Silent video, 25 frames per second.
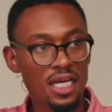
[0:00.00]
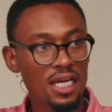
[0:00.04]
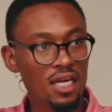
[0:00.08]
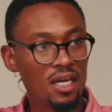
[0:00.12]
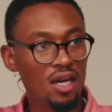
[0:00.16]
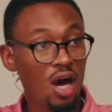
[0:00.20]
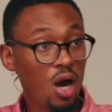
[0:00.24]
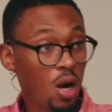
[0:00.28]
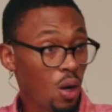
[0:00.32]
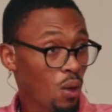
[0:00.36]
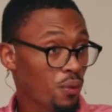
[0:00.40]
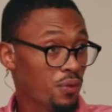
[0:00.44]

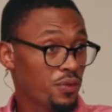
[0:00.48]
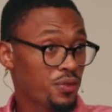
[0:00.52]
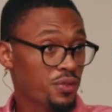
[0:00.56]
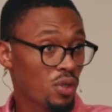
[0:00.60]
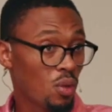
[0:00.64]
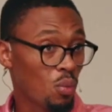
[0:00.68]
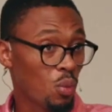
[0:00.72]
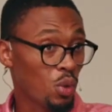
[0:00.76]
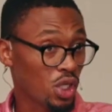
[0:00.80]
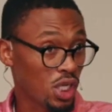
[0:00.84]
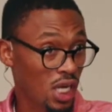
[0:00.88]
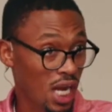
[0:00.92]
Again,
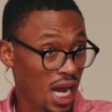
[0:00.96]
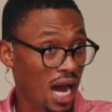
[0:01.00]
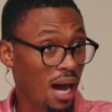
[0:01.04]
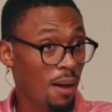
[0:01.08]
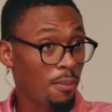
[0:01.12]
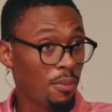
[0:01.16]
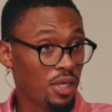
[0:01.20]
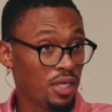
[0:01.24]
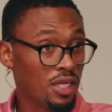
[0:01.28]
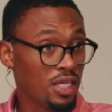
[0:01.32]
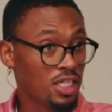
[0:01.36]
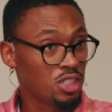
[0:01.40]
oaths were
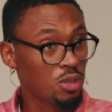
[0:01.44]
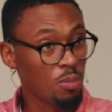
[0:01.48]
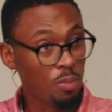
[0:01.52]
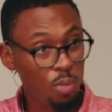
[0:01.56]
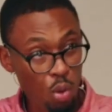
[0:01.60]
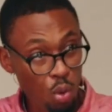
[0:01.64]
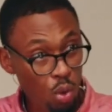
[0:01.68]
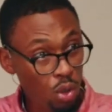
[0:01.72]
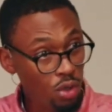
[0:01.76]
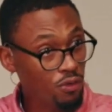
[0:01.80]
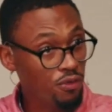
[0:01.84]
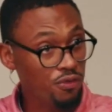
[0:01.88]
common.
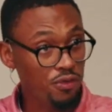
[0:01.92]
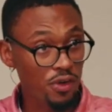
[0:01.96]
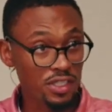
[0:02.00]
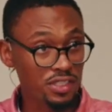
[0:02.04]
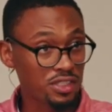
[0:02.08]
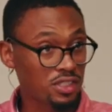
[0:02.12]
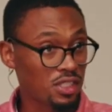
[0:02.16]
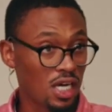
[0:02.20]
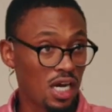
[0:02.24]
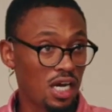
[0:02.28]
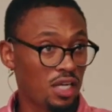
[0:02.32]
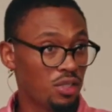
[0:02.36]
It's important
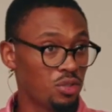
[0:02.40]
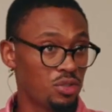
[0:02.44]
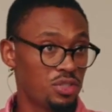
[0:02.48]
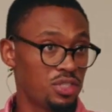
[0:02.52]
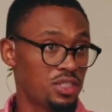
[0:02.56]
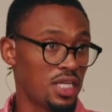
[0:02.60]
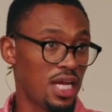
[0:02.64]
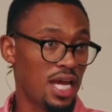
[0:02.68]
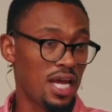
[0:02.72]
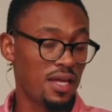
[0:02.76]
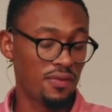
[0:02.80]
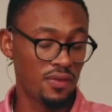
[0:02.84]
for us to
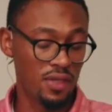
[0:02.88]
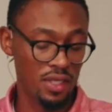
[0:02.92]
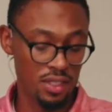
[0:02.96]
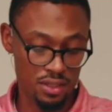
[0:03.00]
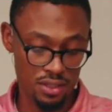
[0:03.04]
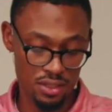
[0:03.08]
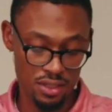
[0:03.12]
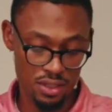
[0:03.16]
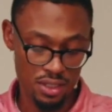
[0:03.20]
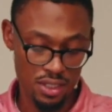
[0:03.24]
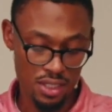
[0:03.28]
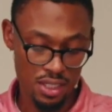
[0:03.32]

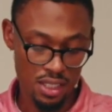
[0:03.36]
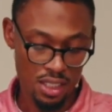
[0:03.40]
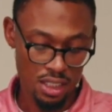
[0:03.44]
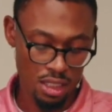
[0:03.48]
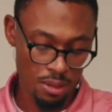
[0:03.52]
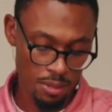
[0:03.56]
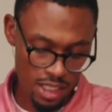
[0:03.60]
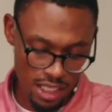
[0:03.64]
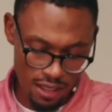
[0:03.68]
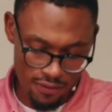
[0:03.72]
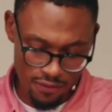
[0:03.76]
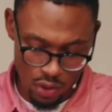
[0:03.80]
understand this.
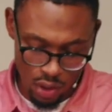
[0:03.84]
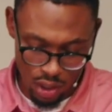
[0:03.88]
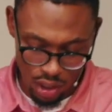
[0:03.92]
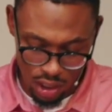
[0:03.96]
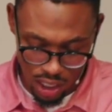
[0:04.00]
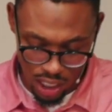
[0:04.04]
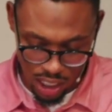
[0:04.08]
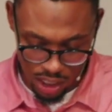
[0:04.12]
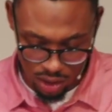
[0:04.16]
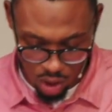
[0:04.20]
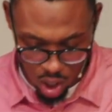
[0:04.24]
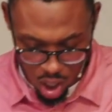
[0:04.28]
Let me give
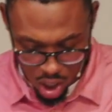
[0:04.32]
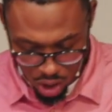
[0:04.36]
you